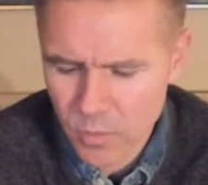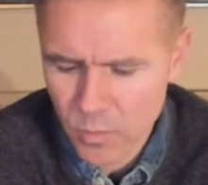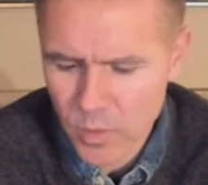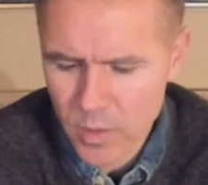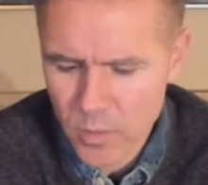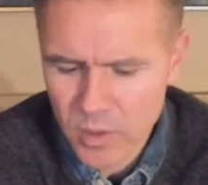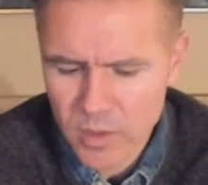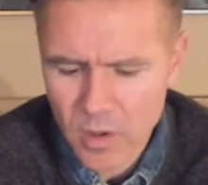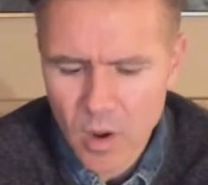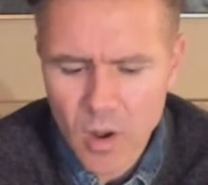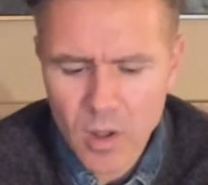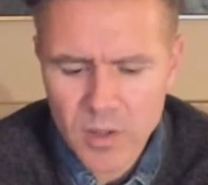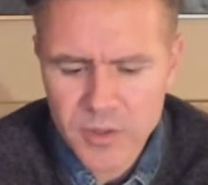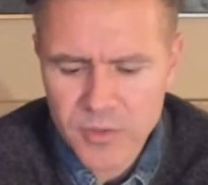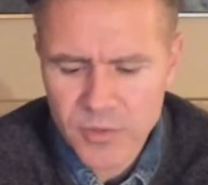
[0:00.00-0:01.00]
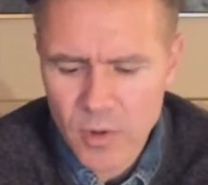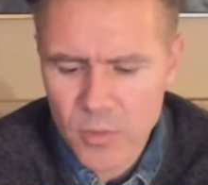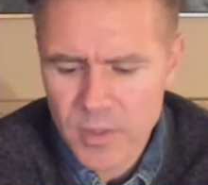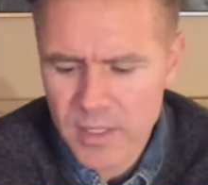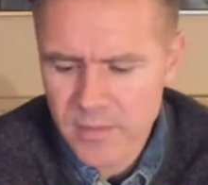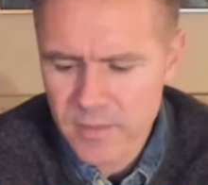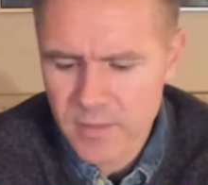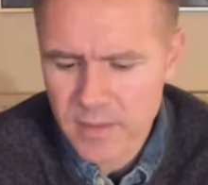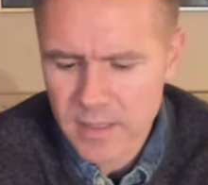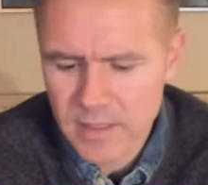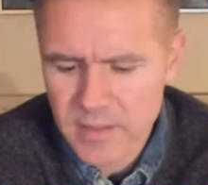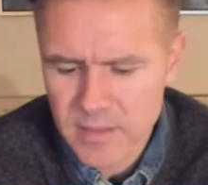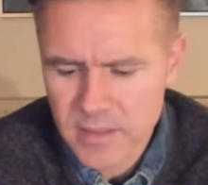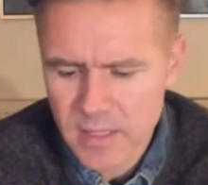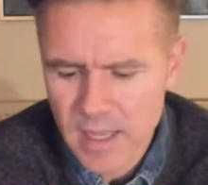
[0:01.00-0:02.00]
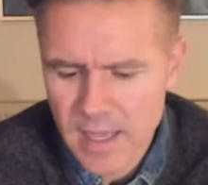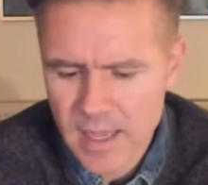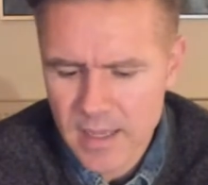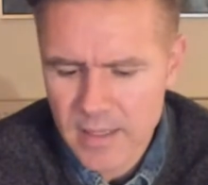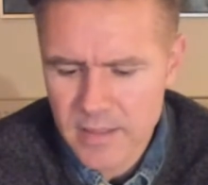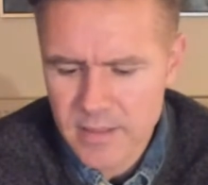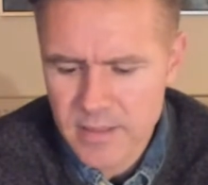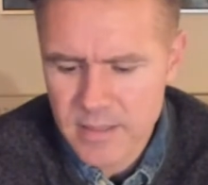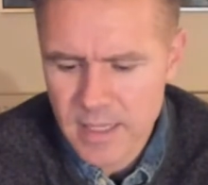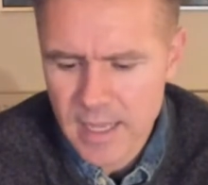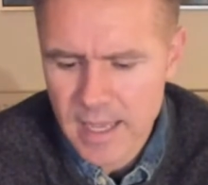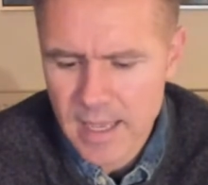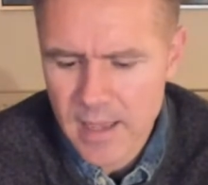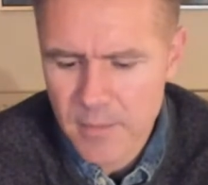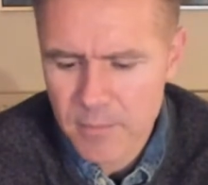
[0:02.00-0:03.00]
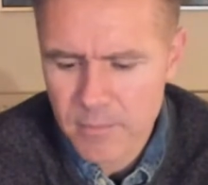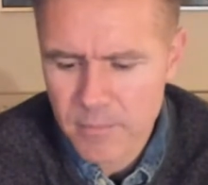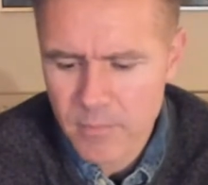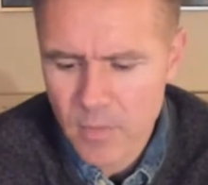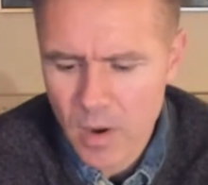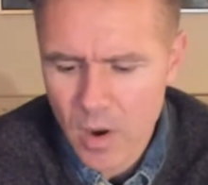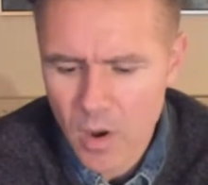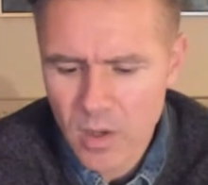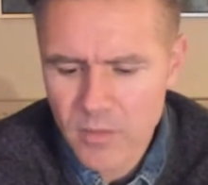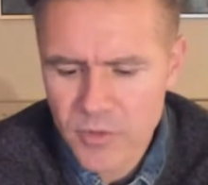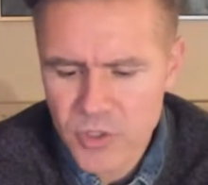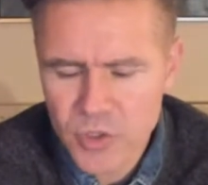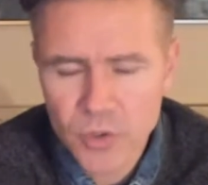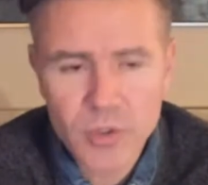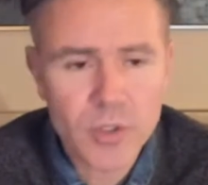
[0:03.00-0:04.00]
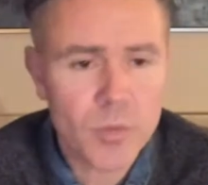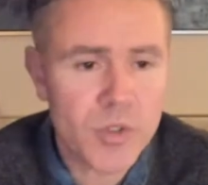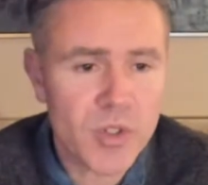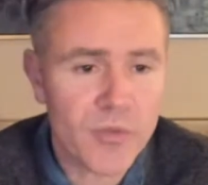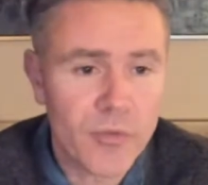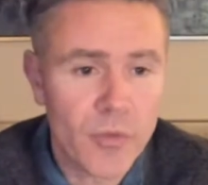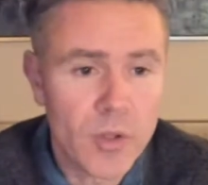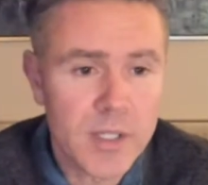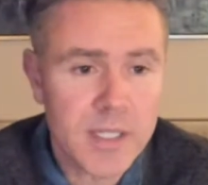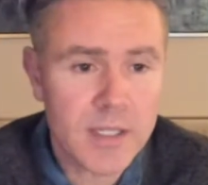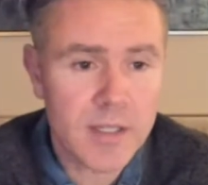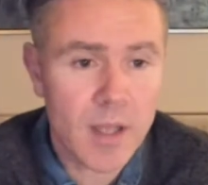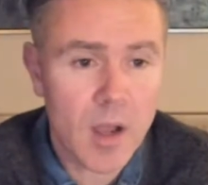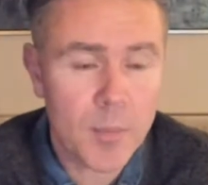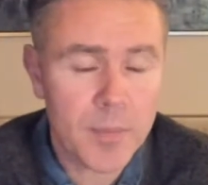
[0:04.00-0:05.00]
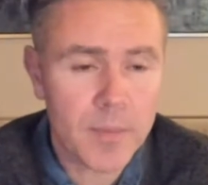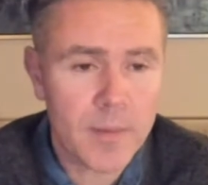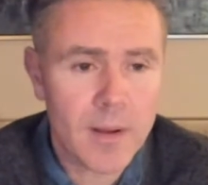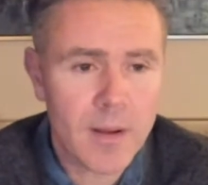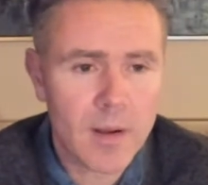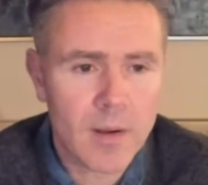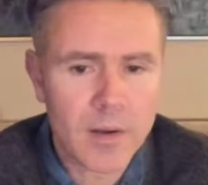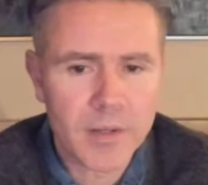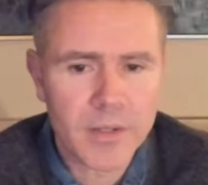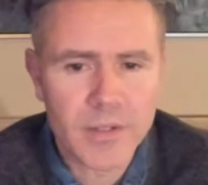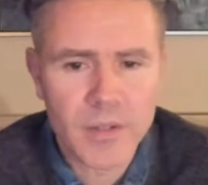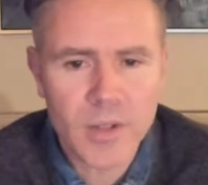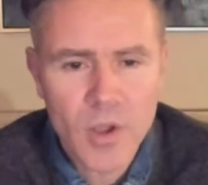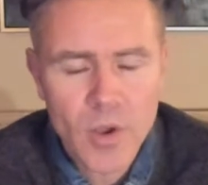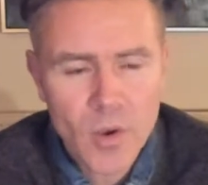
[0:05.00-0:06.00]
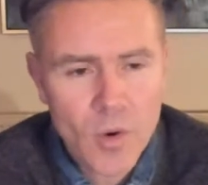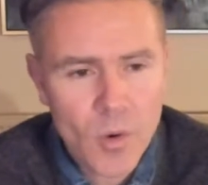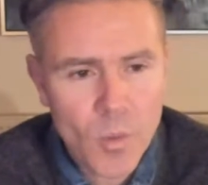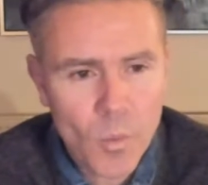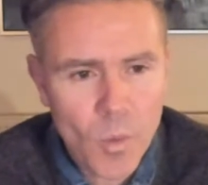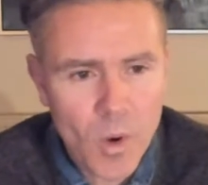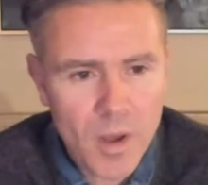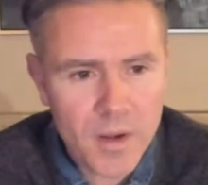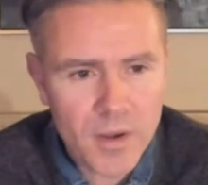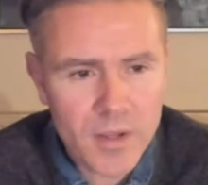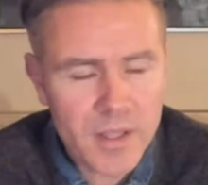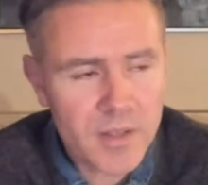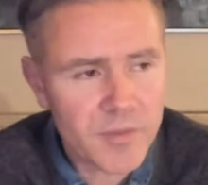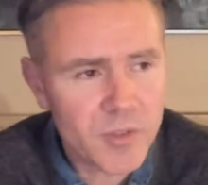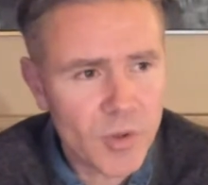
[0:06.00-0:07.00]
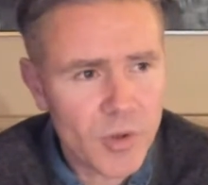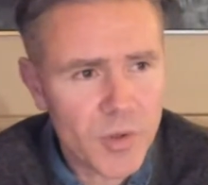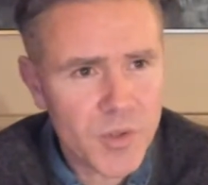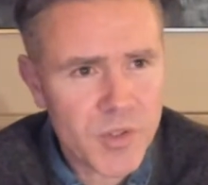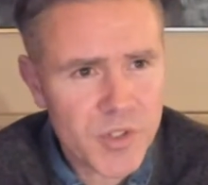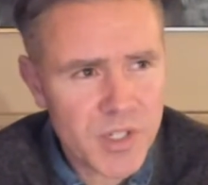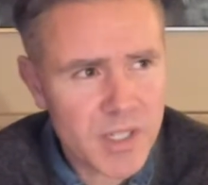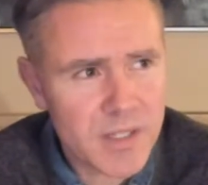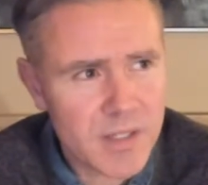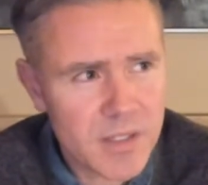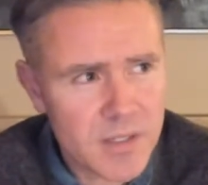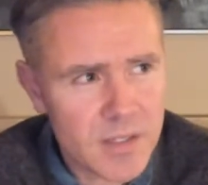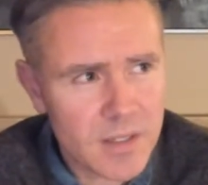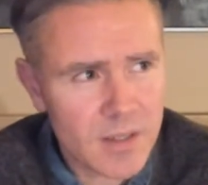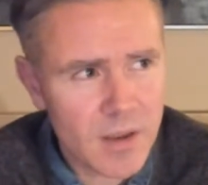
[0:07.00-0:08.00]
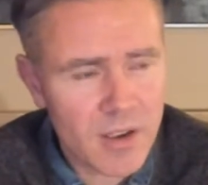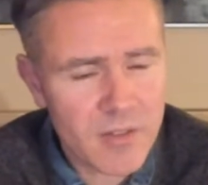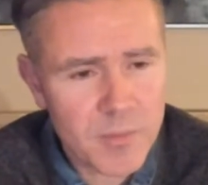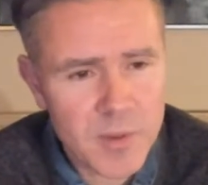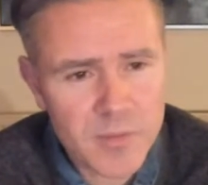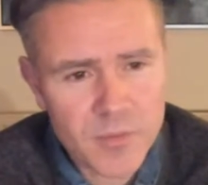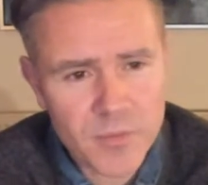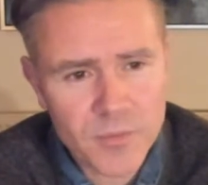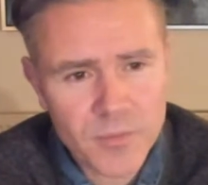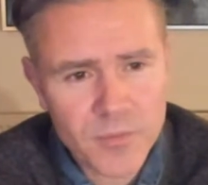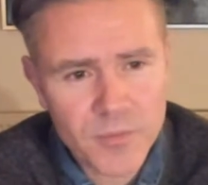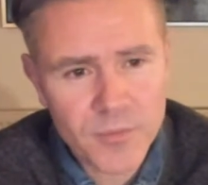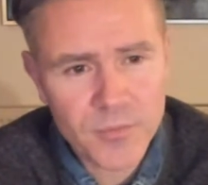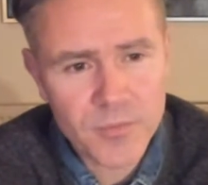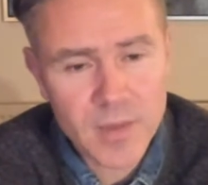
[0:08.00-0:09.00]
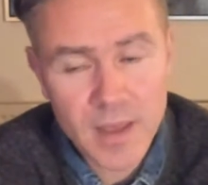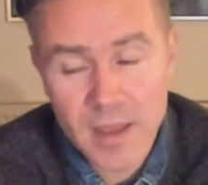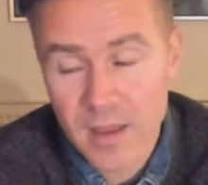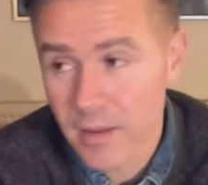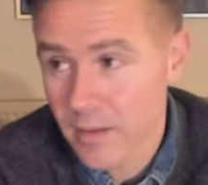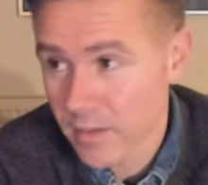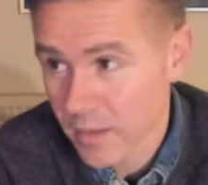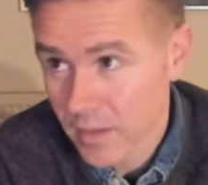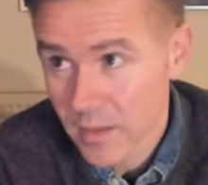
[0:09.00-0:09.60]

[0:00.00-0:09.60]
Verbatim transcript: we were all thrown into this, and um, all of a sudden it was a full stop on what I have done since I've been. Uh,